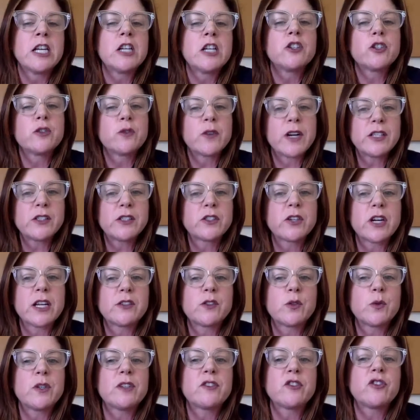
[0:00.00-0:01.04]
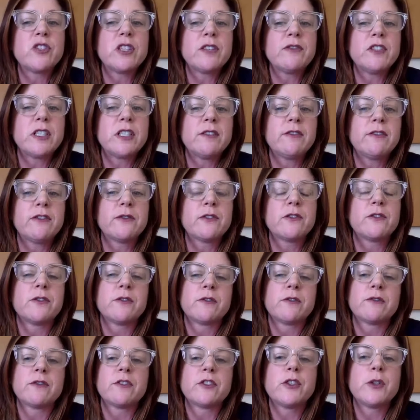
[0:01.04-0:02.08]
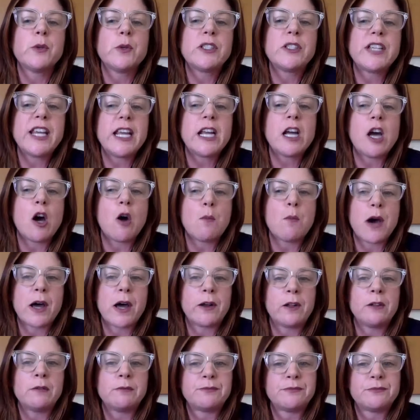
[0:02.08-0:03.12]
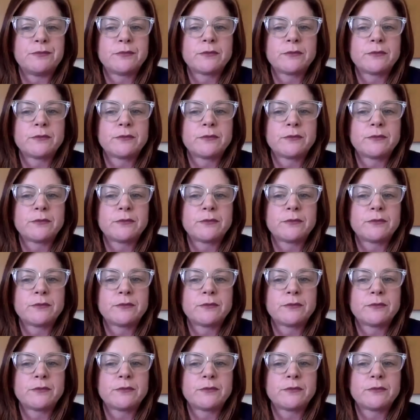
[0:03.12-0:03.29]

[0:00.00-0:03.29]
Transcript: to restaurants who have shifted to a takeout model.